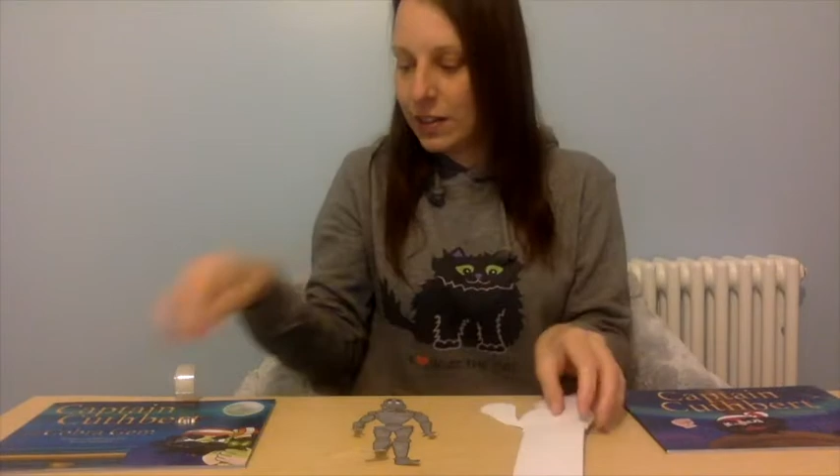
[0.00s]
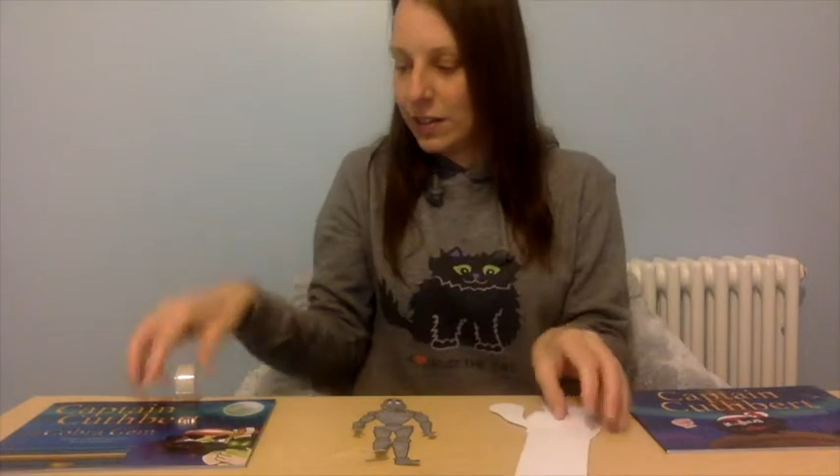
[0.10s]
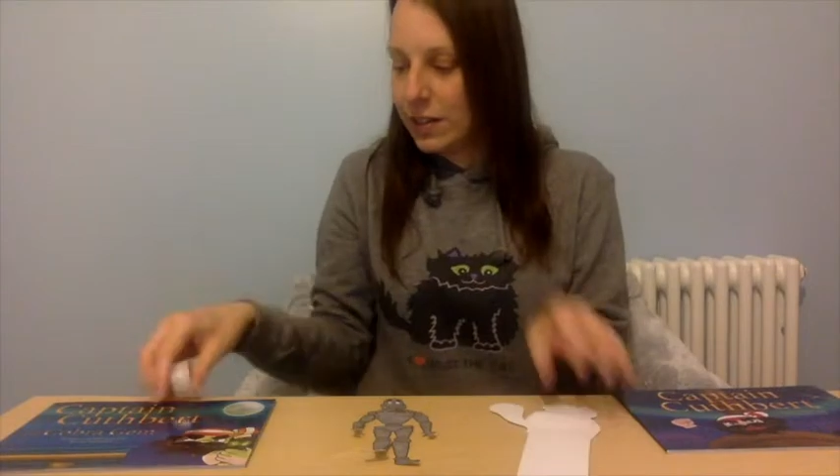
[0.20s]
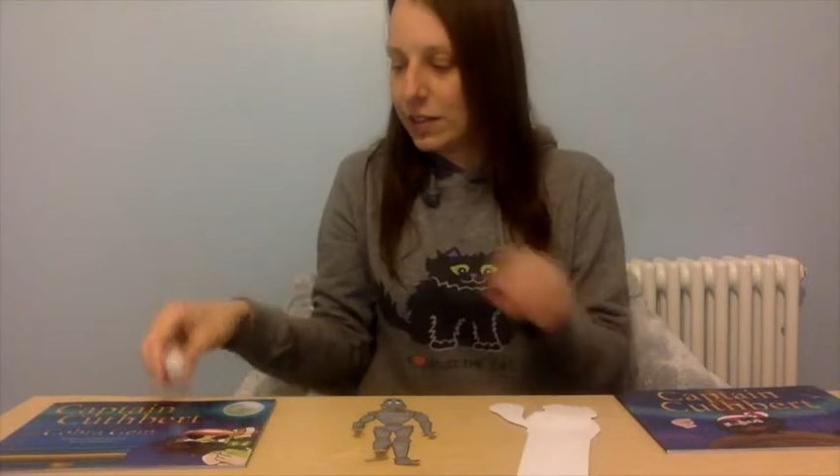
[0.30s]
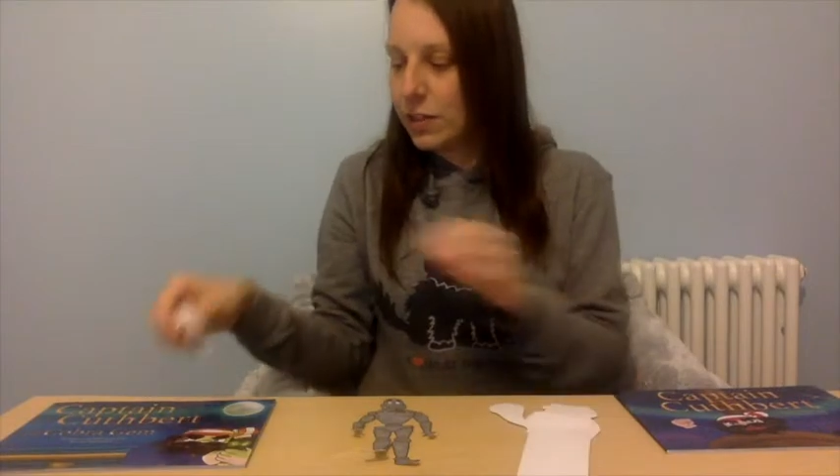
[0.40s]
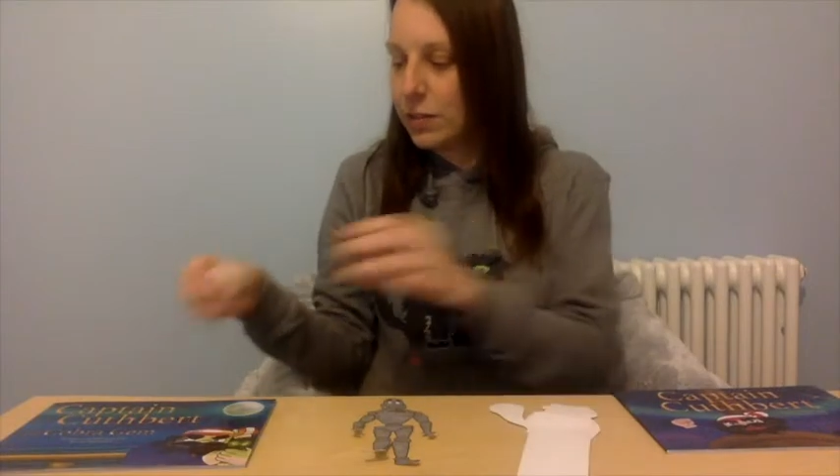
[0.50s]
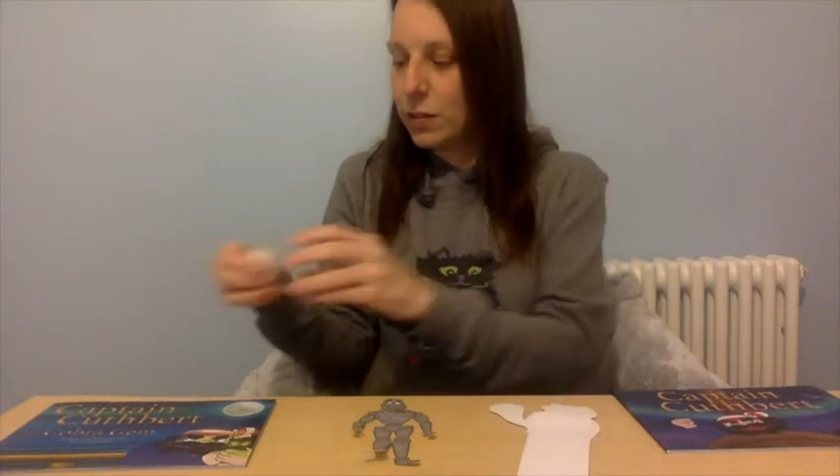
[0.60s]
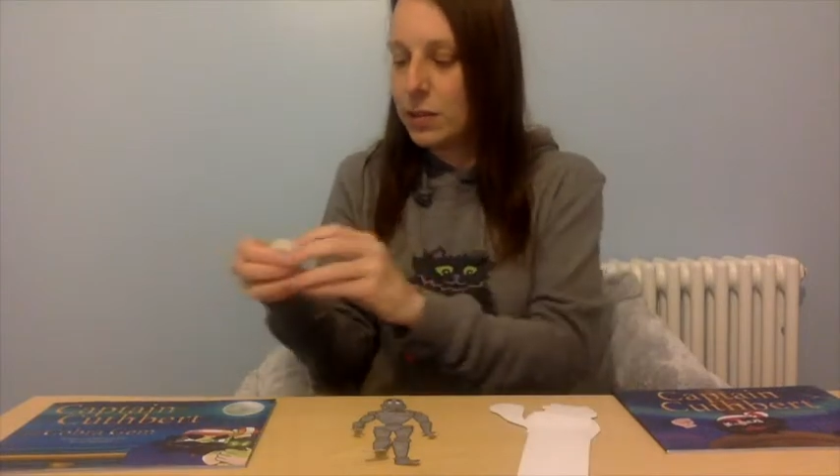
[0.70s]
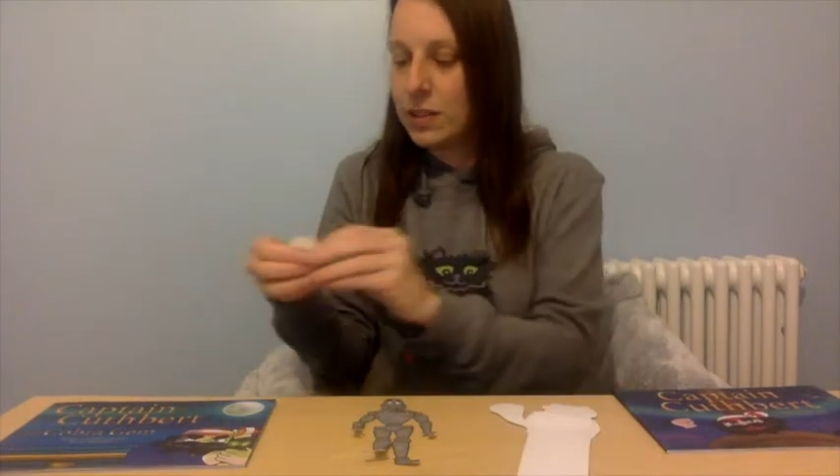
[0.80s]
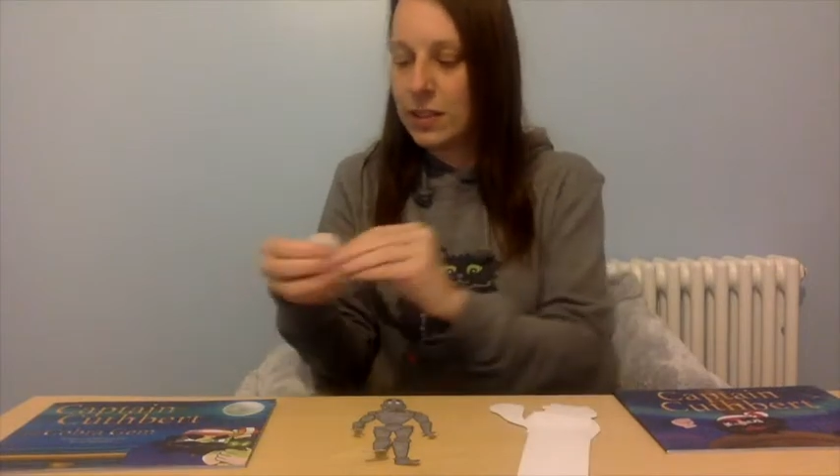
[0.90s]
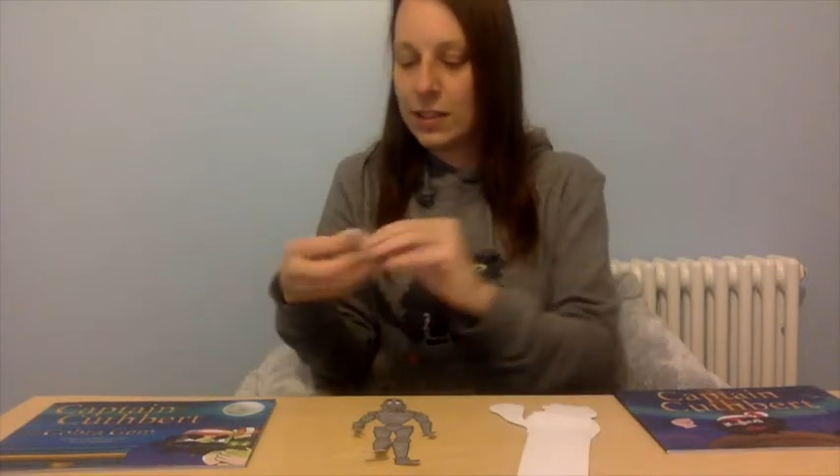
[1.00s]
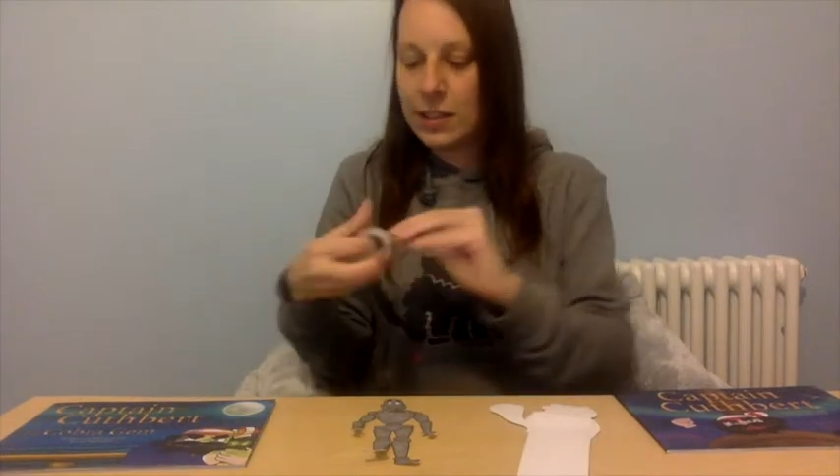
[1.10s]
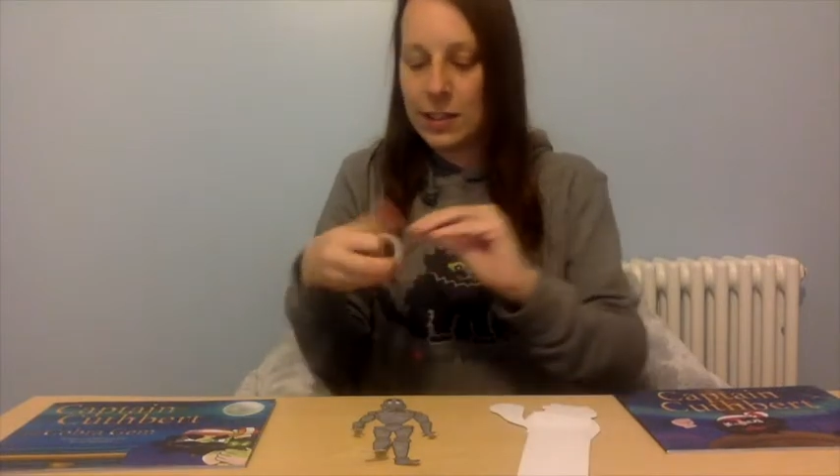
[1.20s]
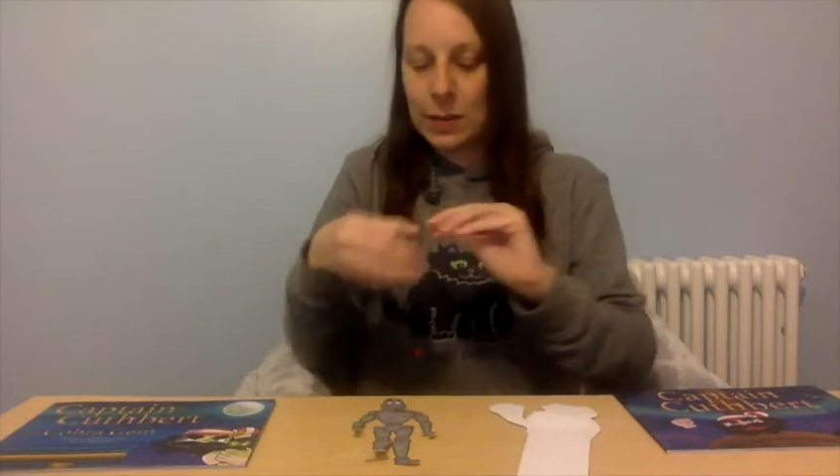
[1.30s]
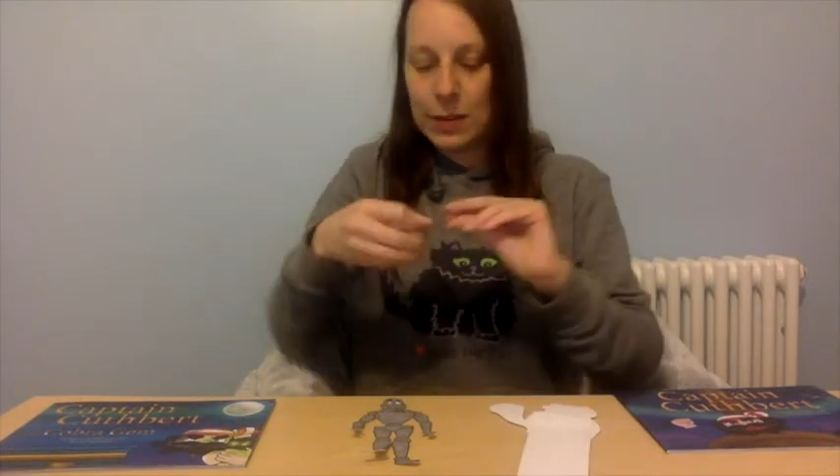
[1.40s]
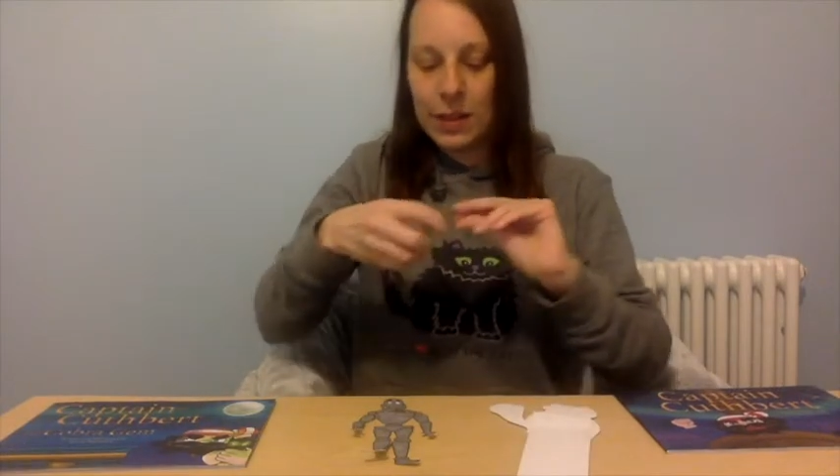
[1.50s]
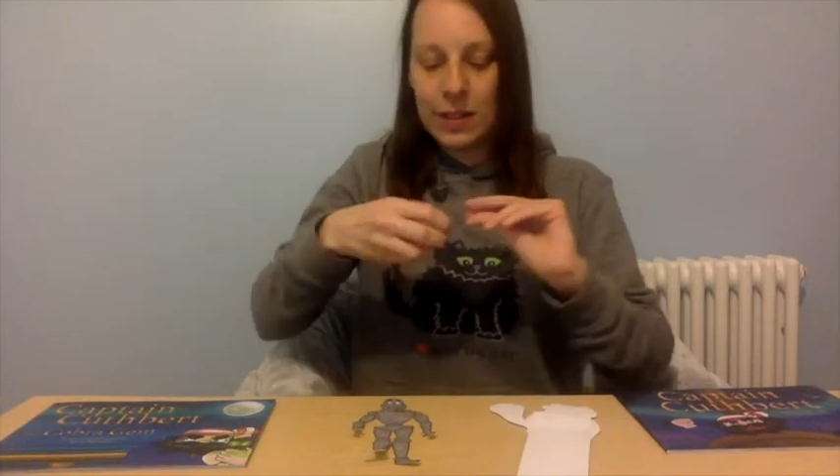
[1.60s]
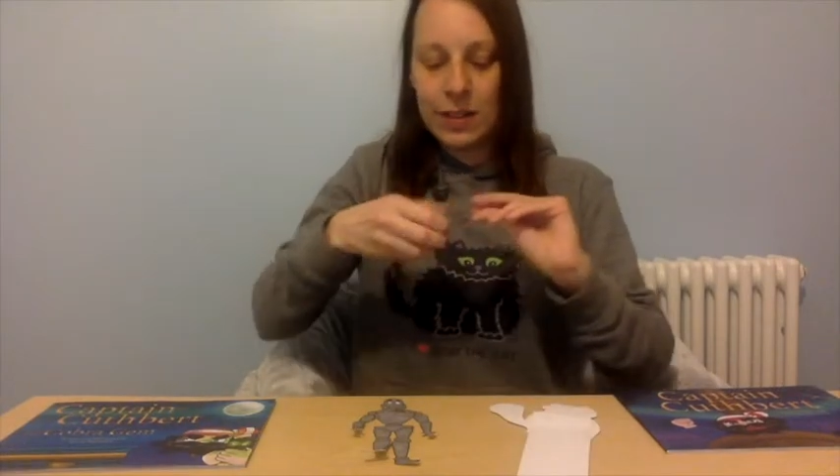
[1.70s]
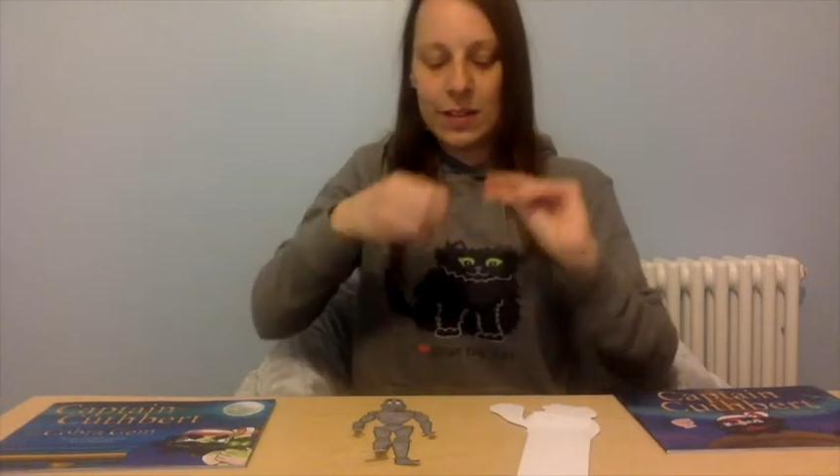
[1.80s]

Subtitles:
I've got this sellotape here.